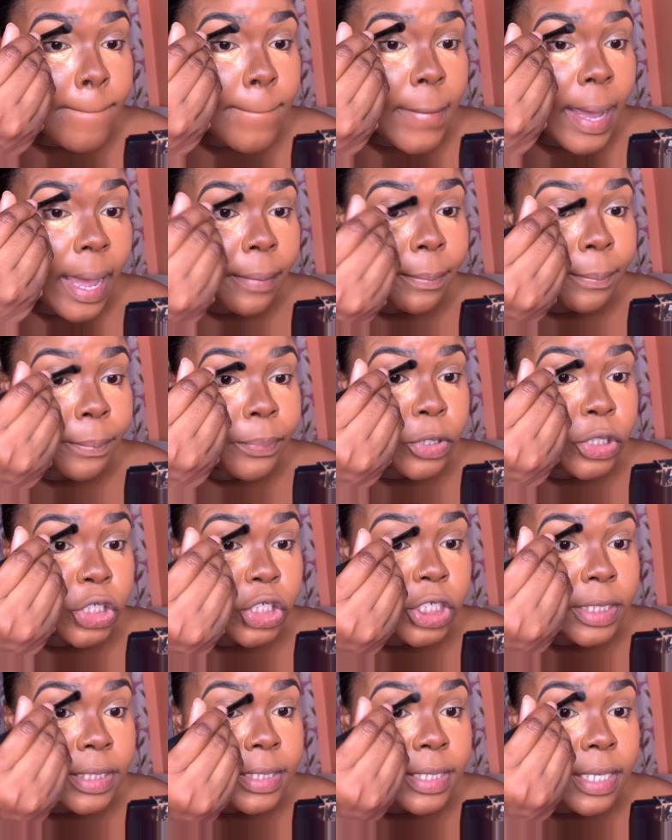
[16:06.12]
And push
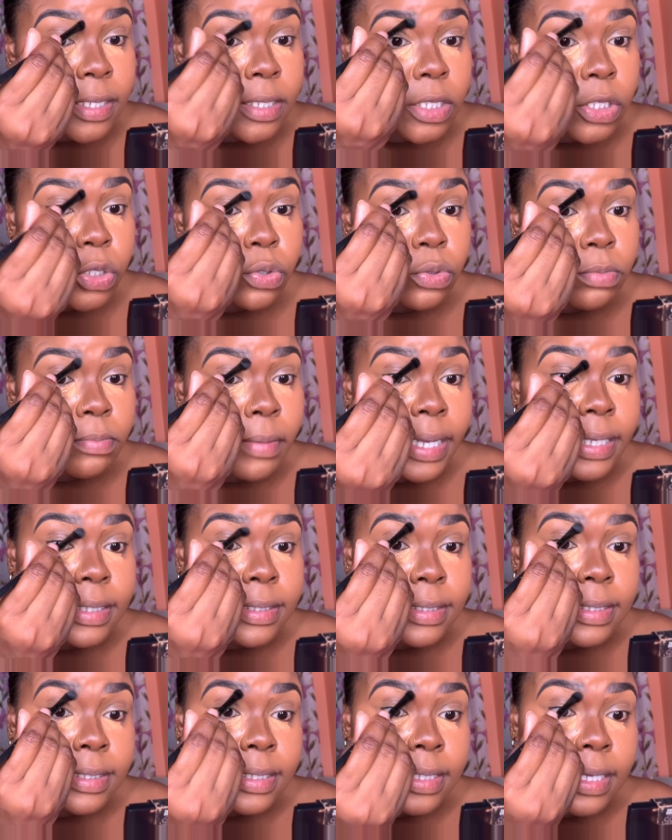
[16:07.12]
it into my
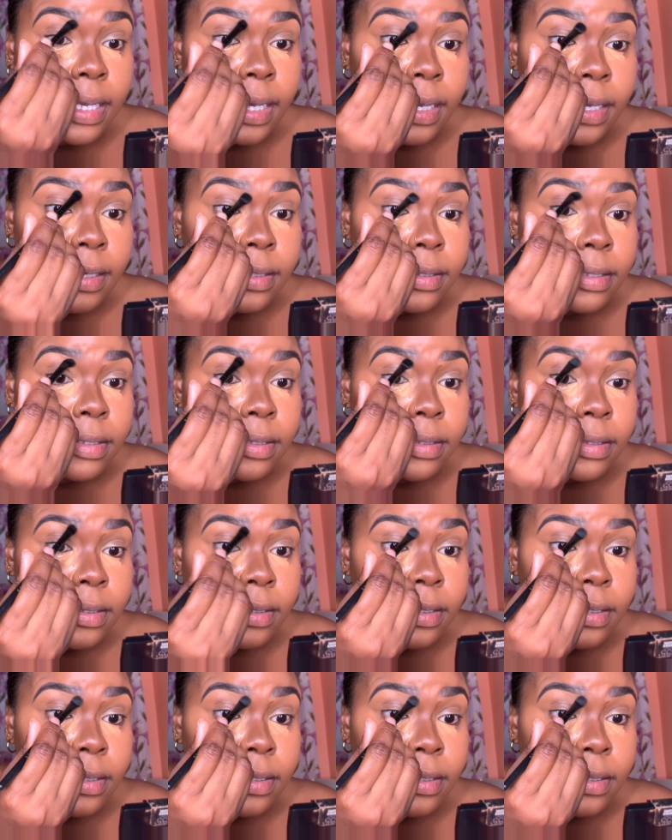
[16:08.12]
skin.